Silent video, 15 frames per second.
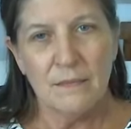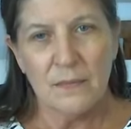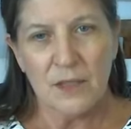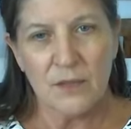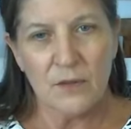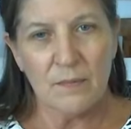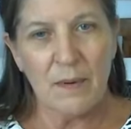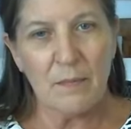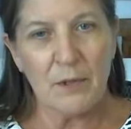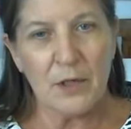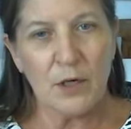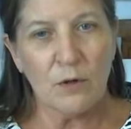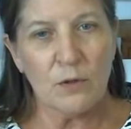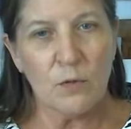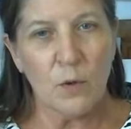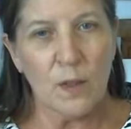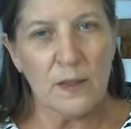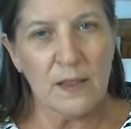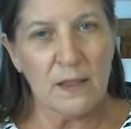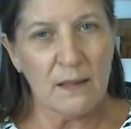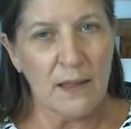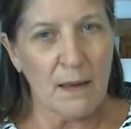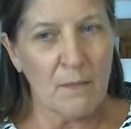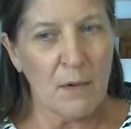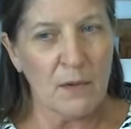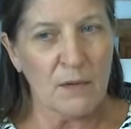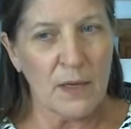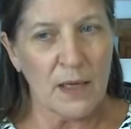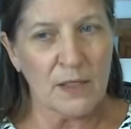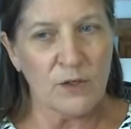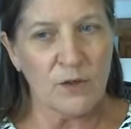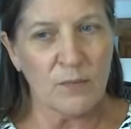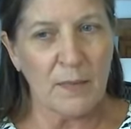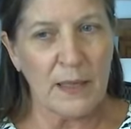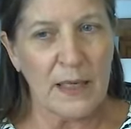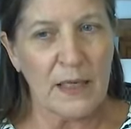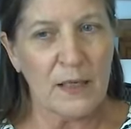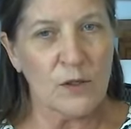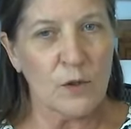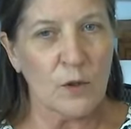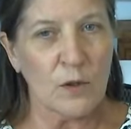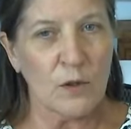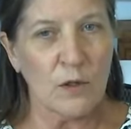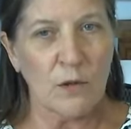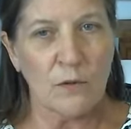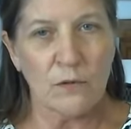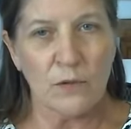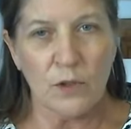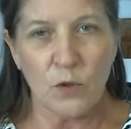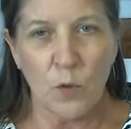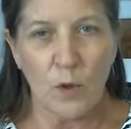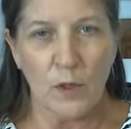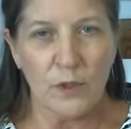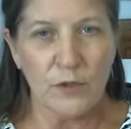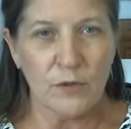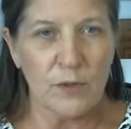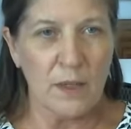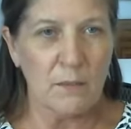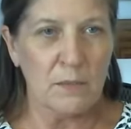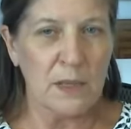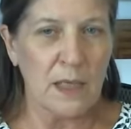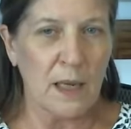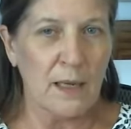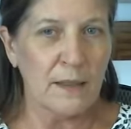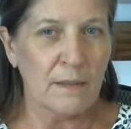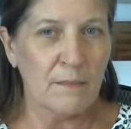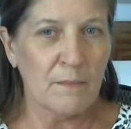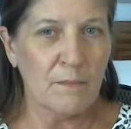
Just remember to go towards the thumb as you're making the circle, go towards your thumb side.